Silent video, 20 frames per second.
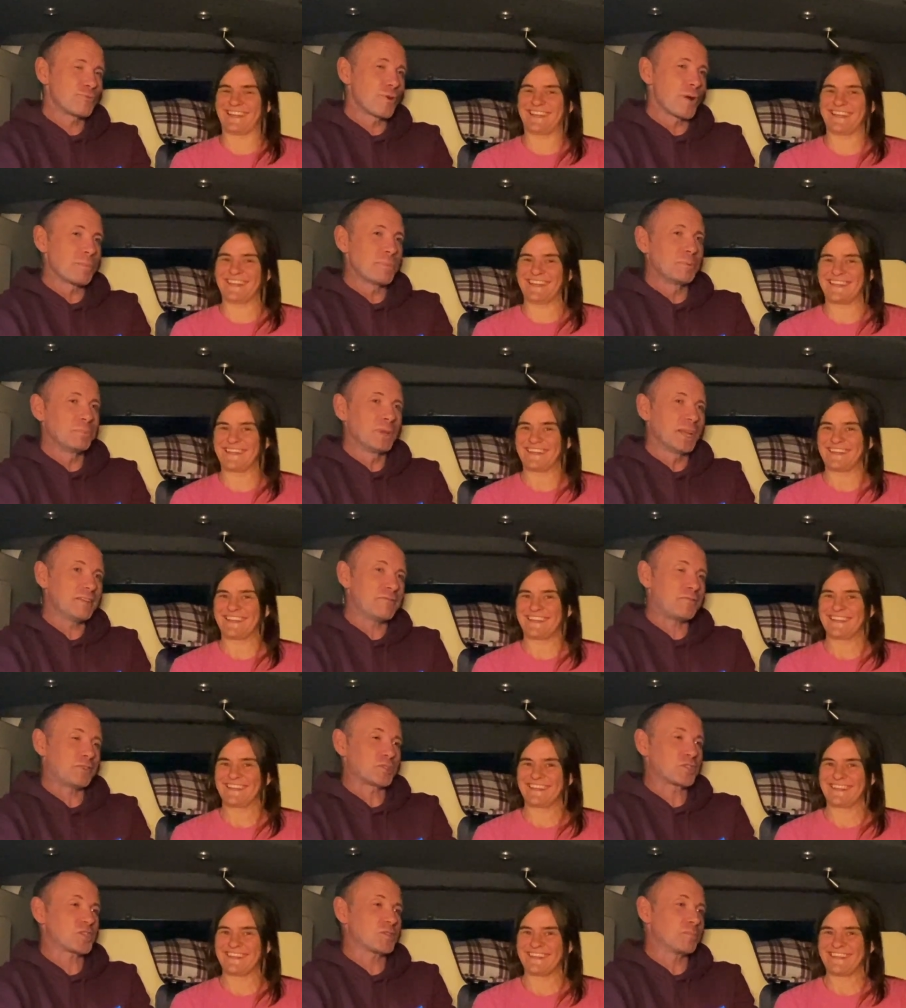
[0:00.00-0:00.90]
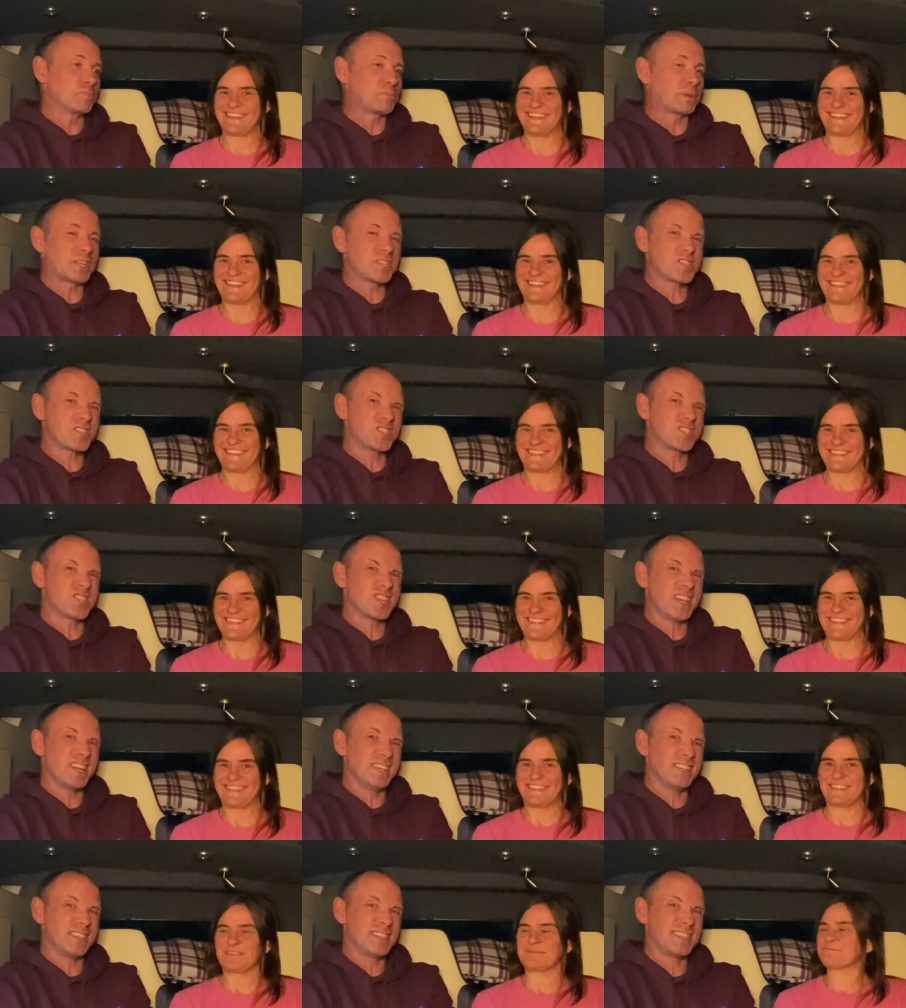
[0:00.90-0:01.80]
Speaker 1: probably for
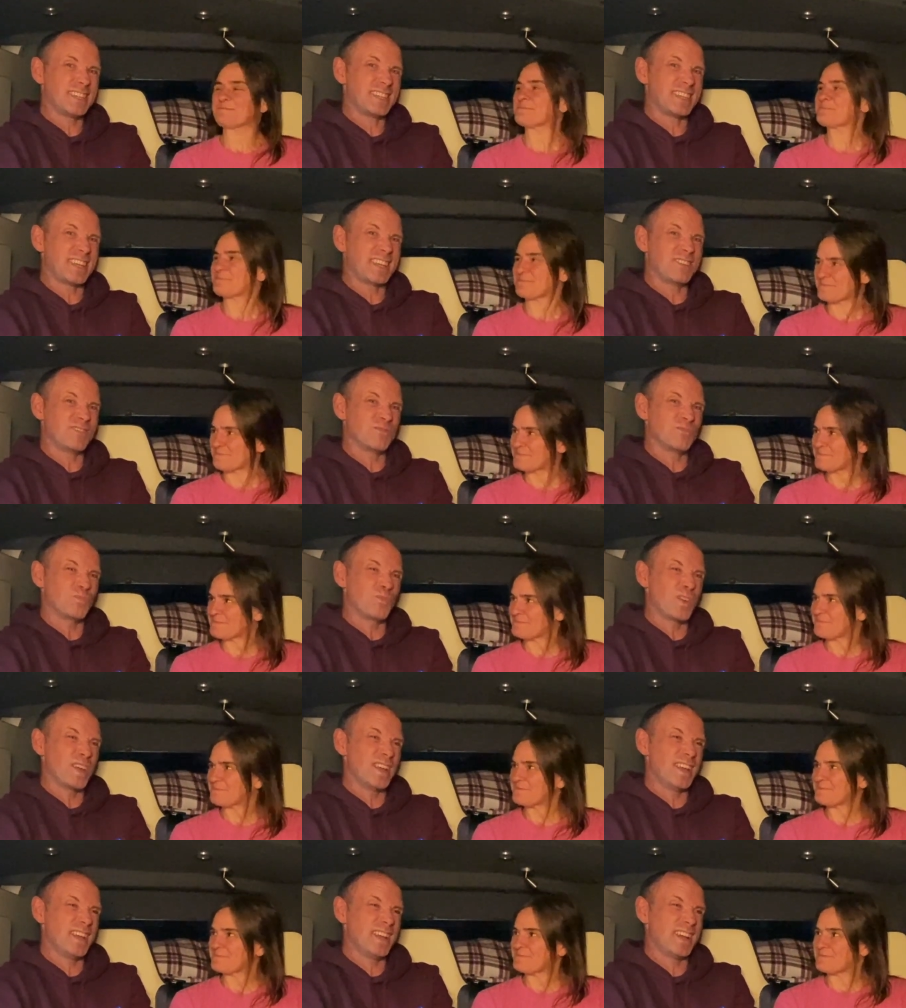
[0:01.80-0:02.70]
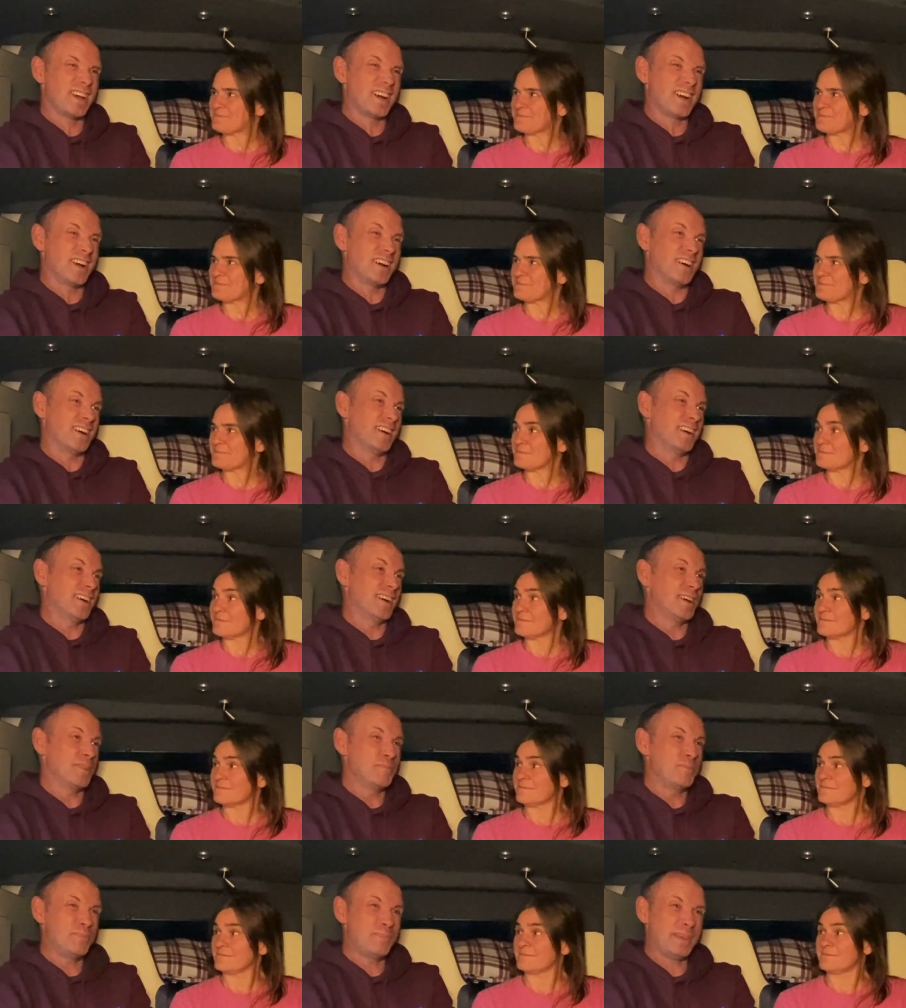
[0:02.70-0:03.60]
simplicity, we are
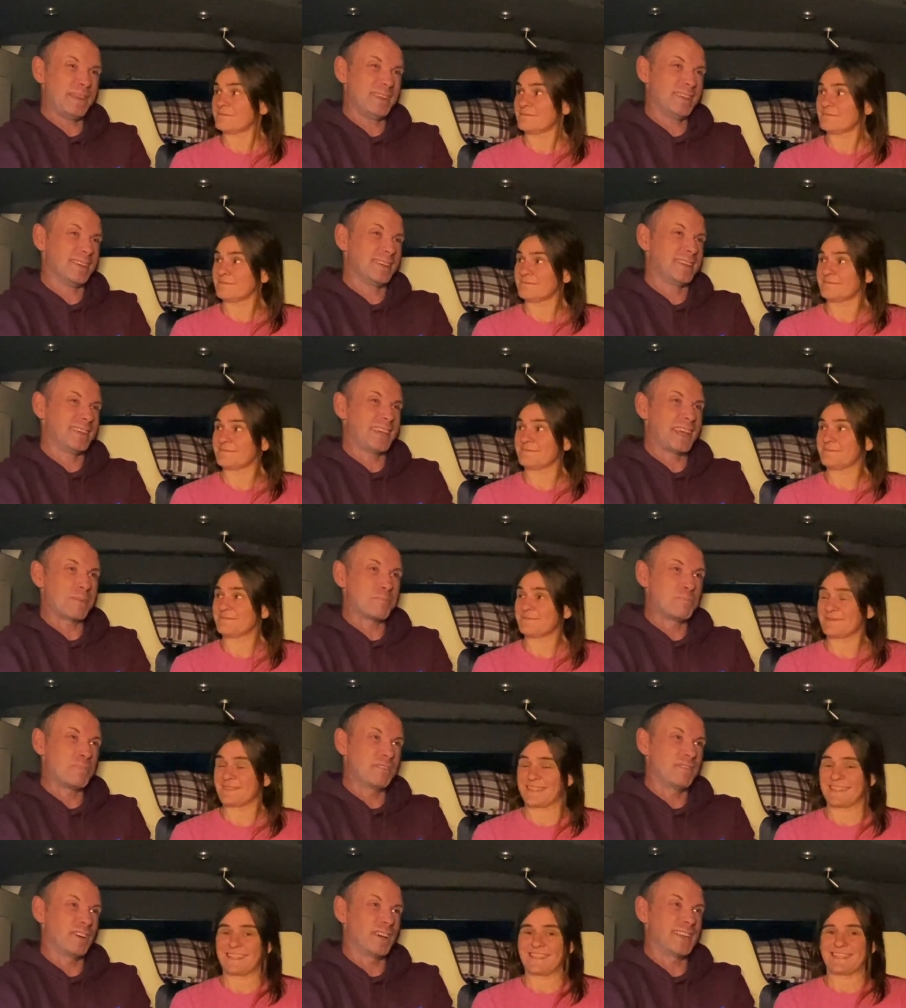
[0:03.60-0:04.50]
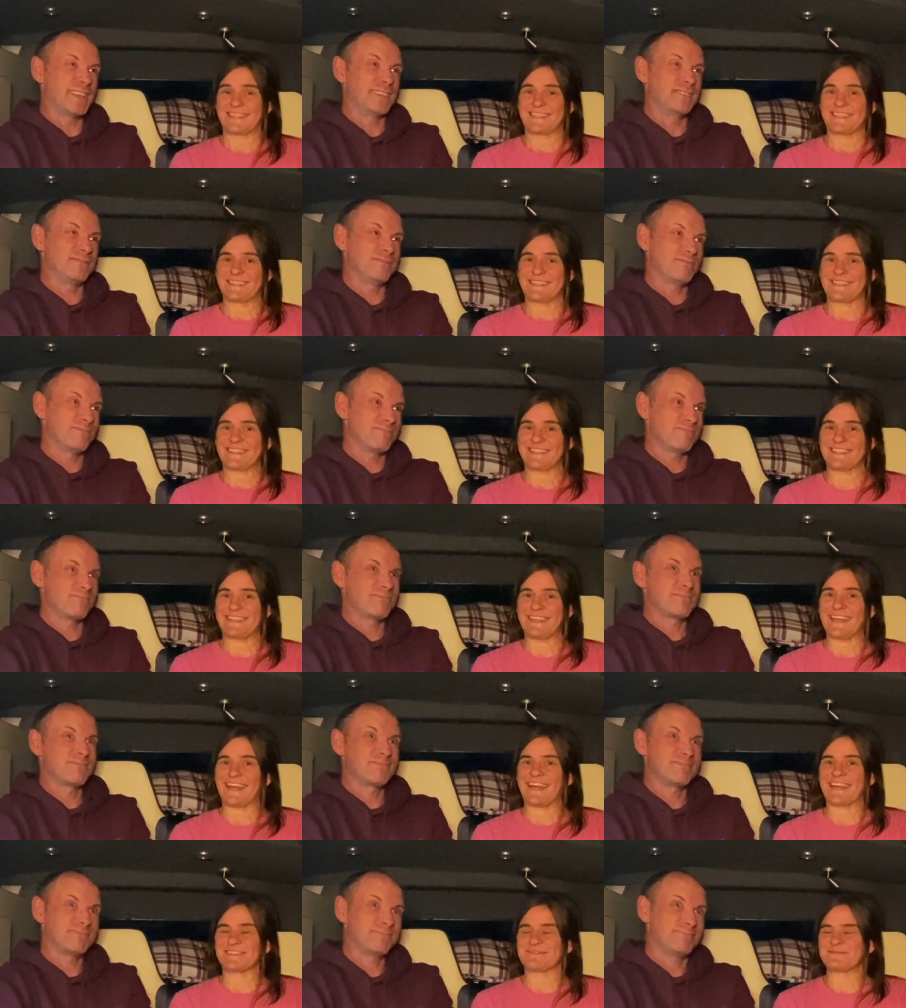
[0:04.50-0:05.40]
a bit camper van.
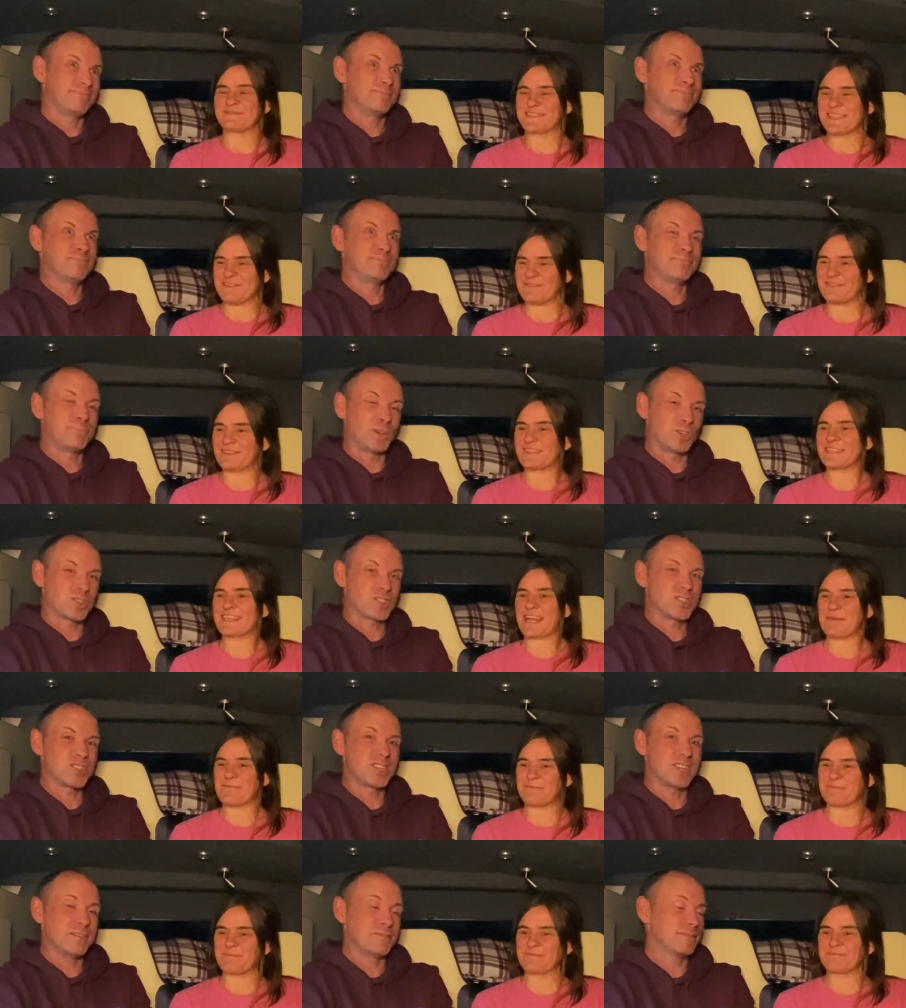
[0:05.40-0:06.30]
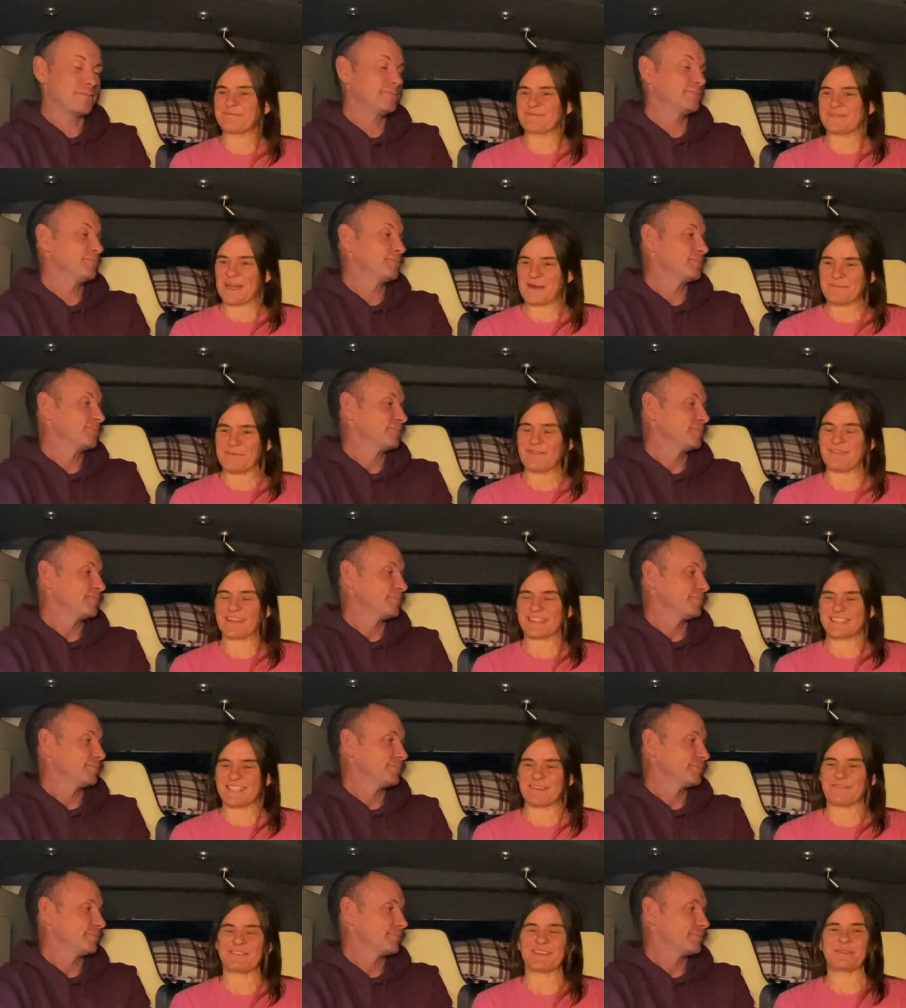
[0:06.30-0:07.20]
Speaker 2: Yeah, definitely positive. camper van
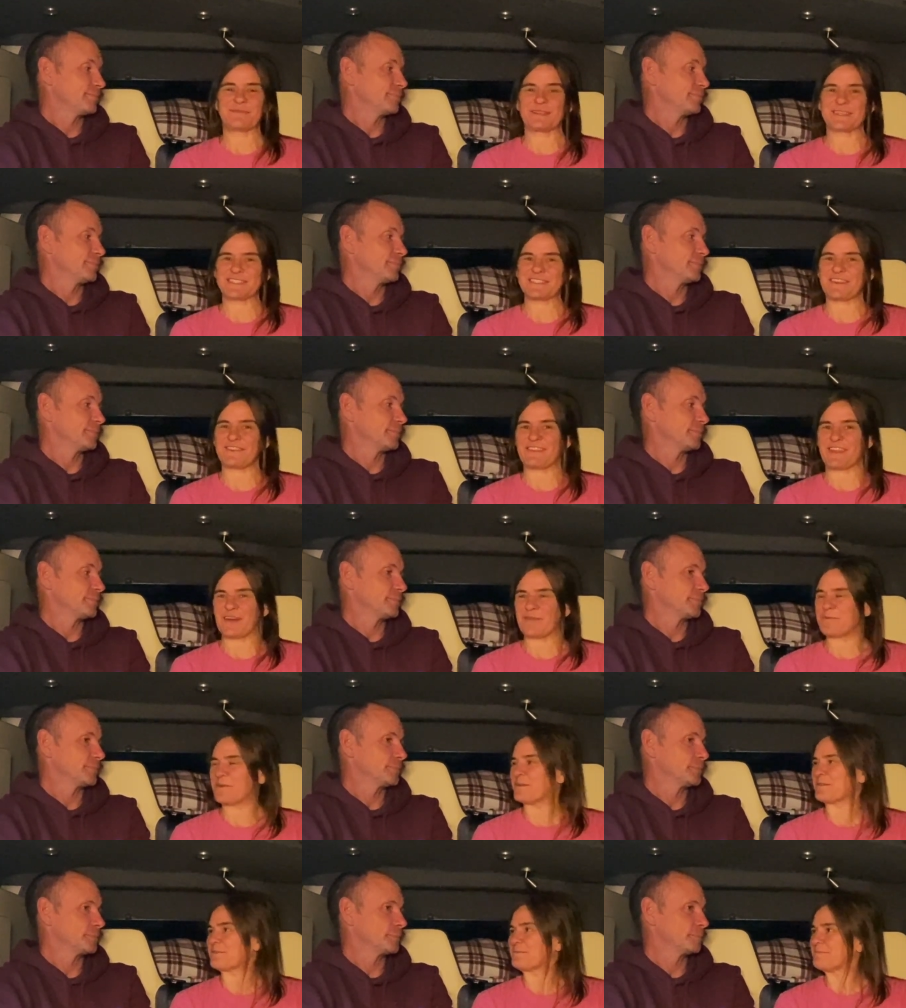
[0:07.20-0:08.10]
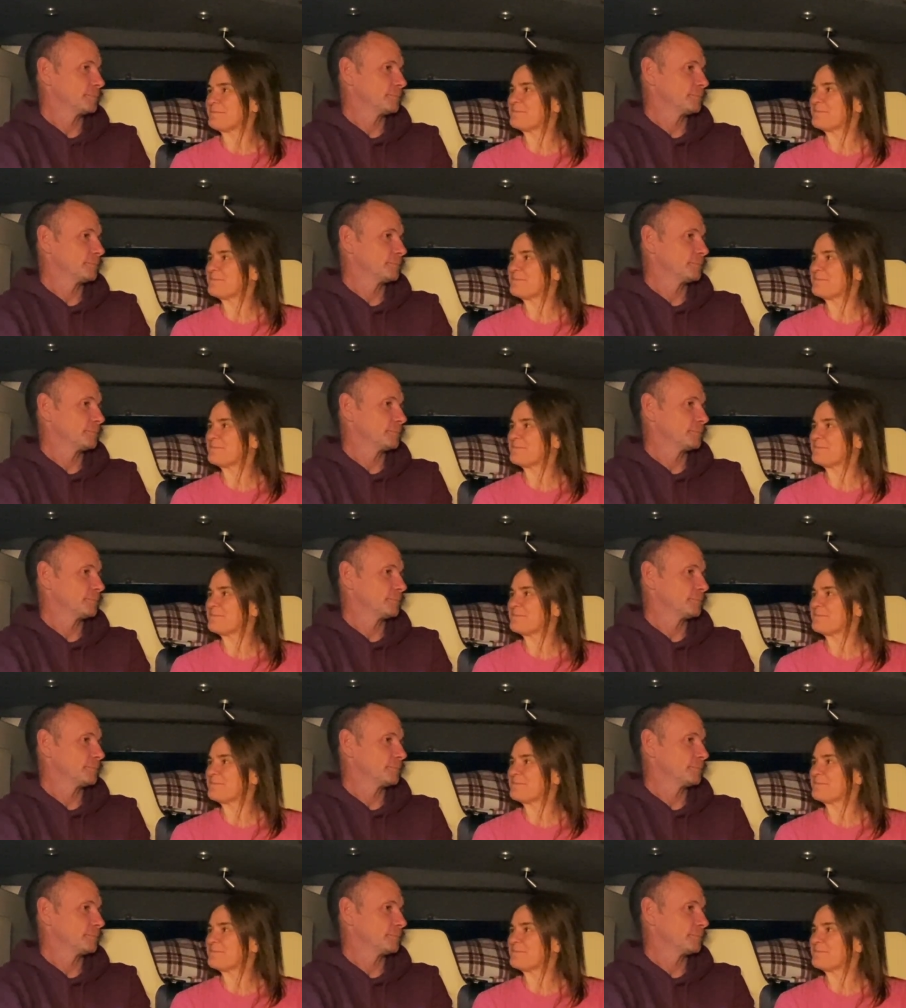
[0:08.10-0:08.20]
definitely wins on that one.